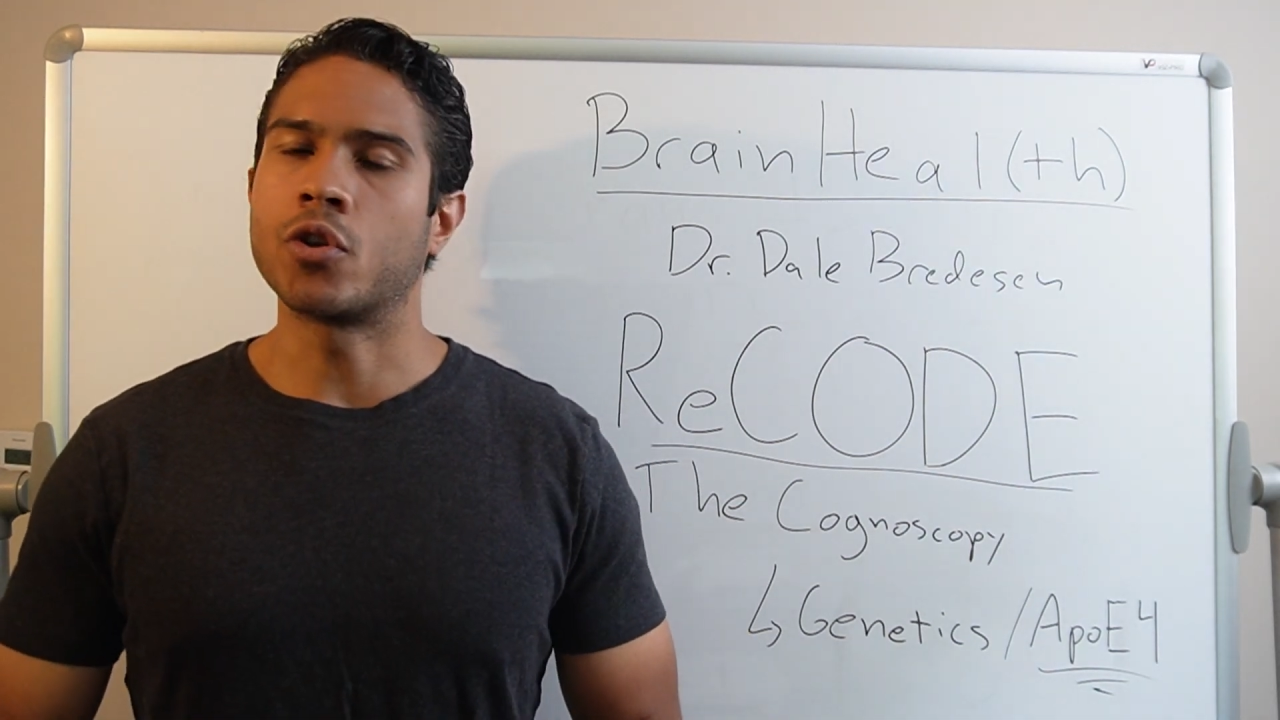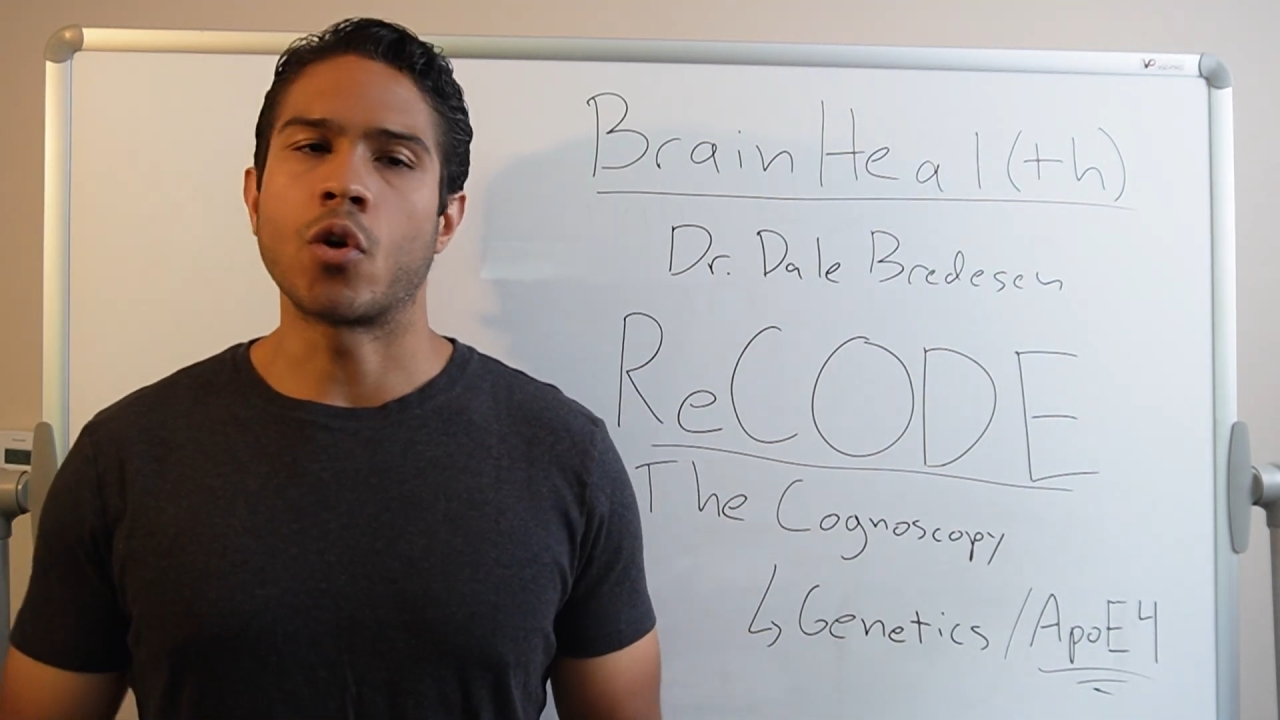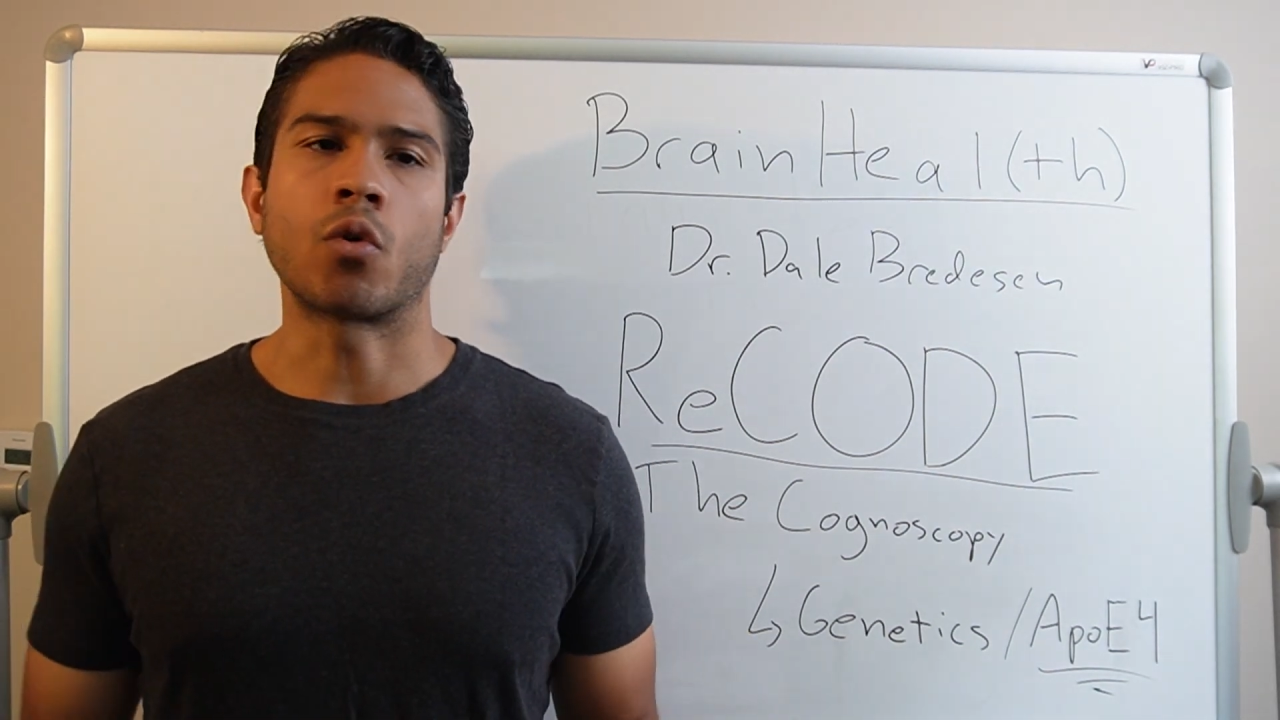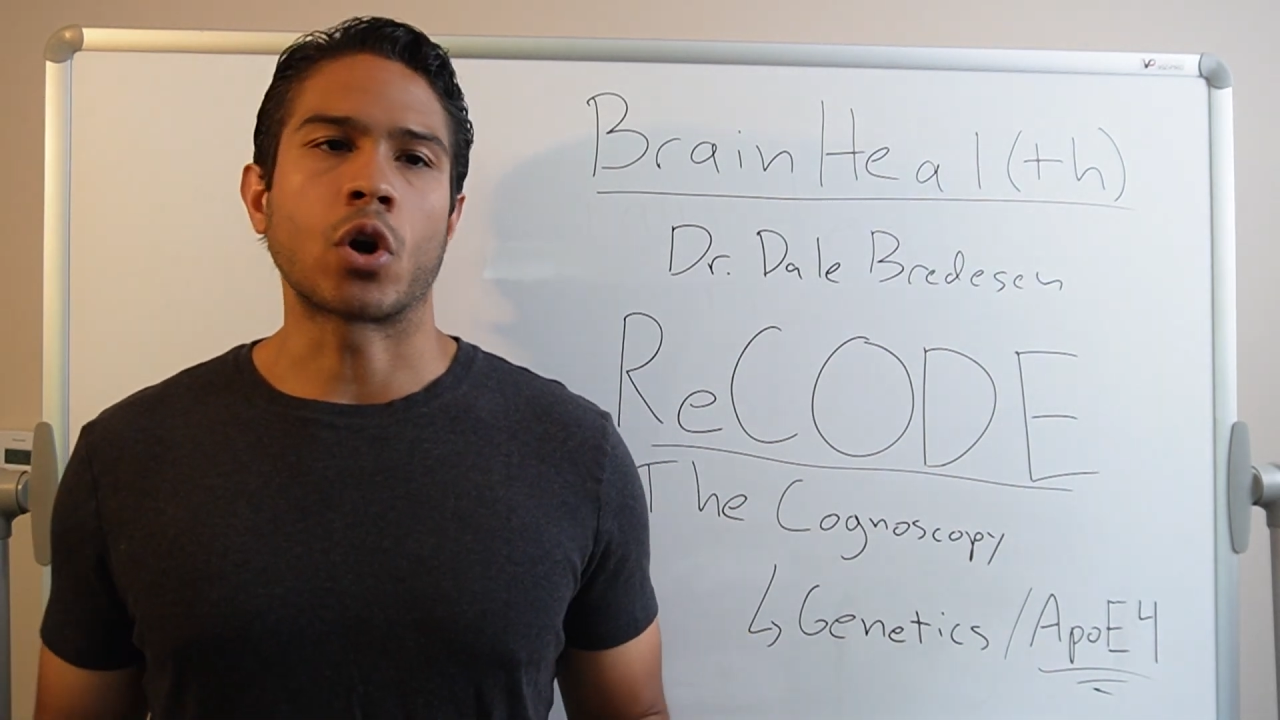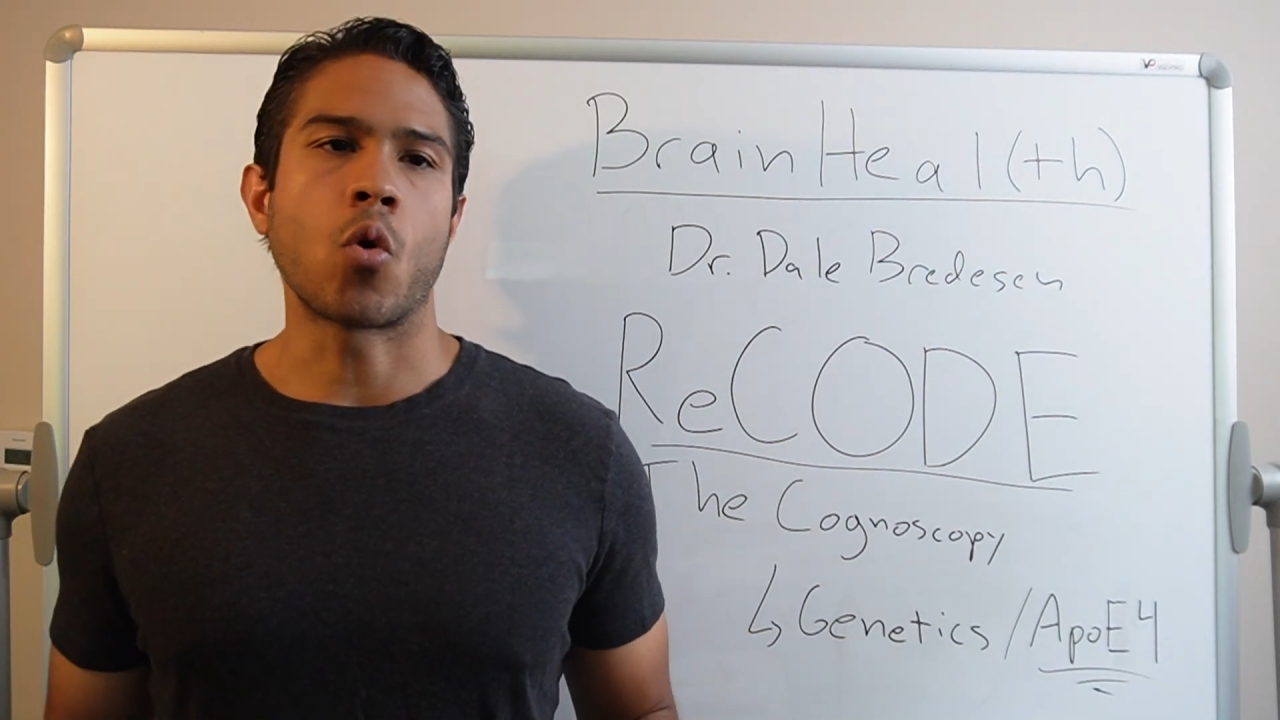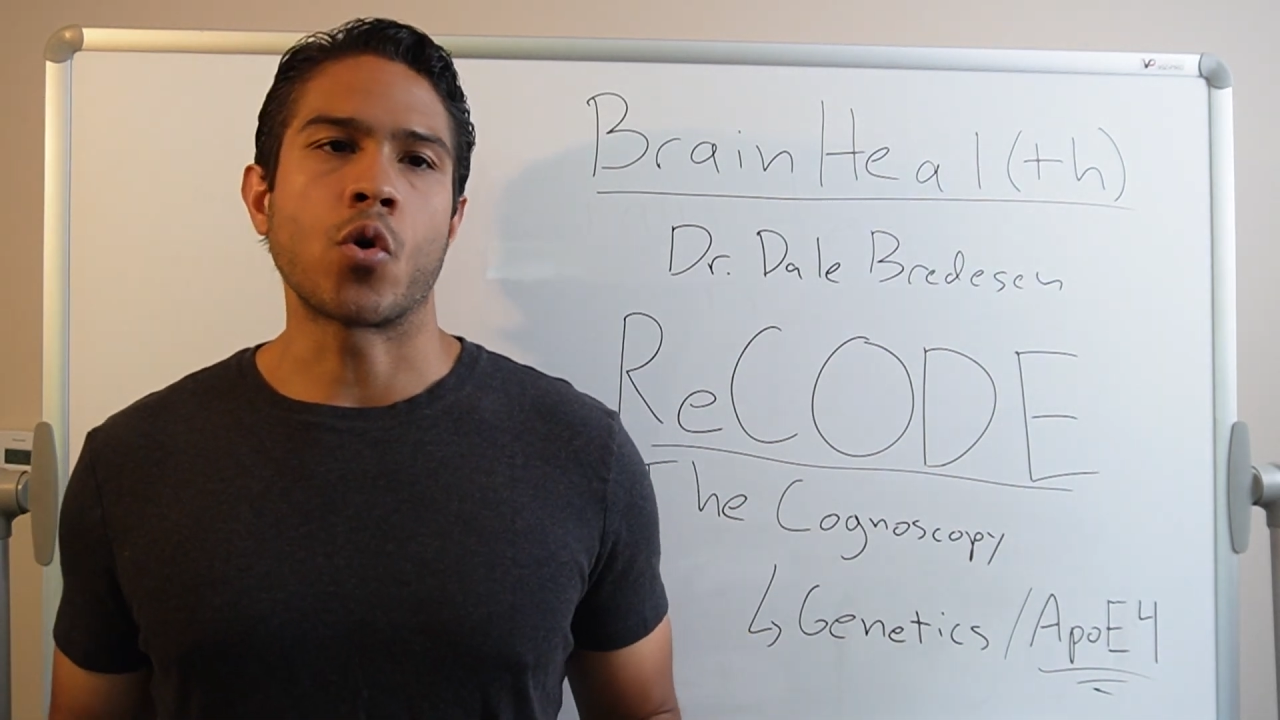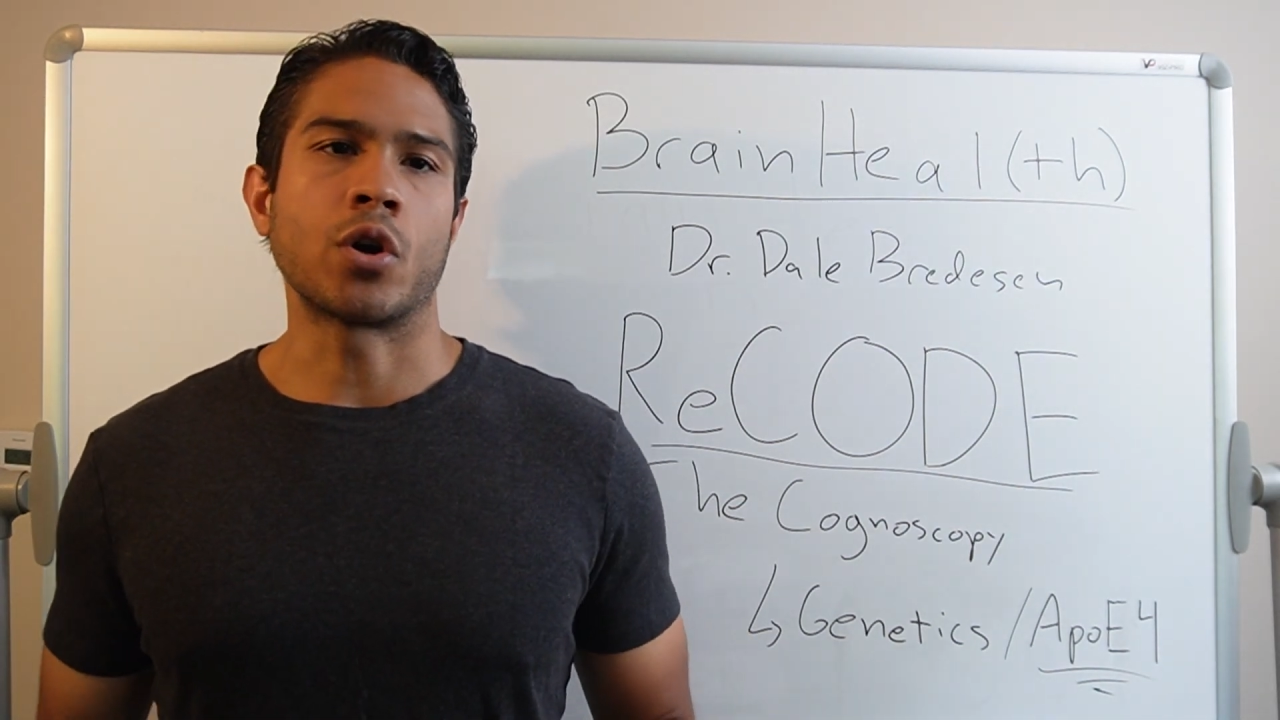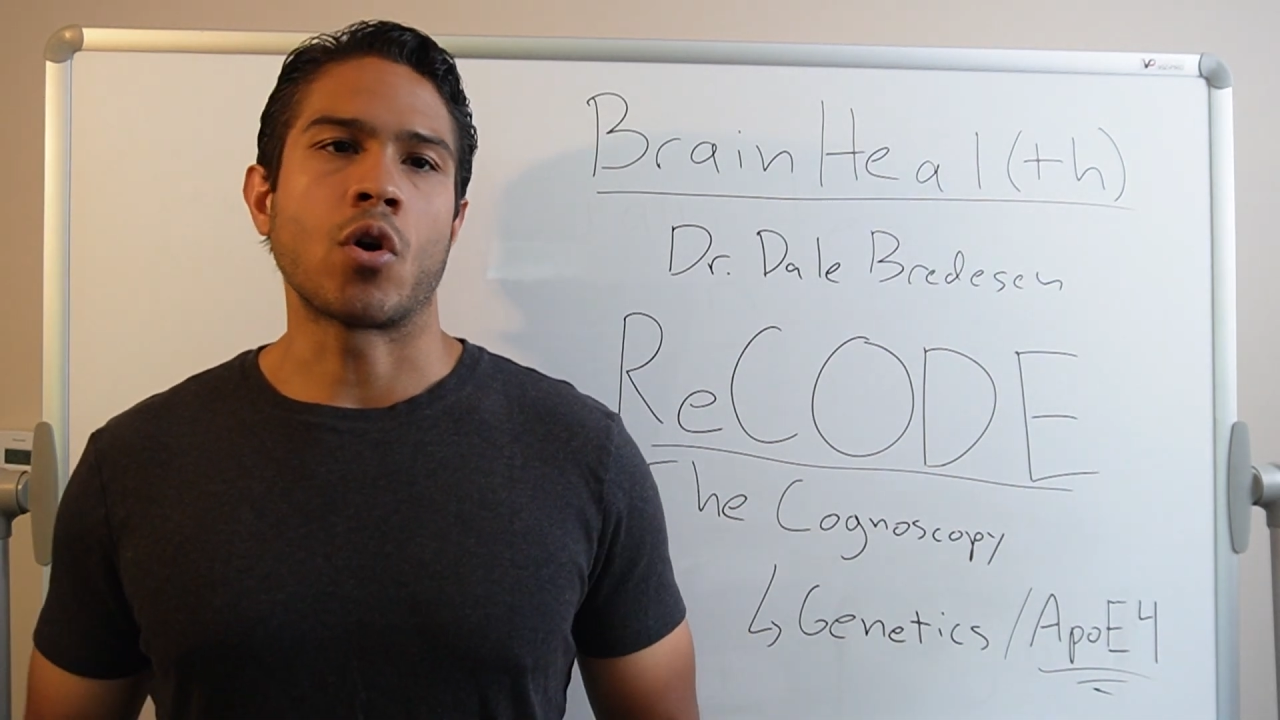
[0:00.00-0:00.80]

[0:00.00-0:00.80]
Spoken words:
no recorded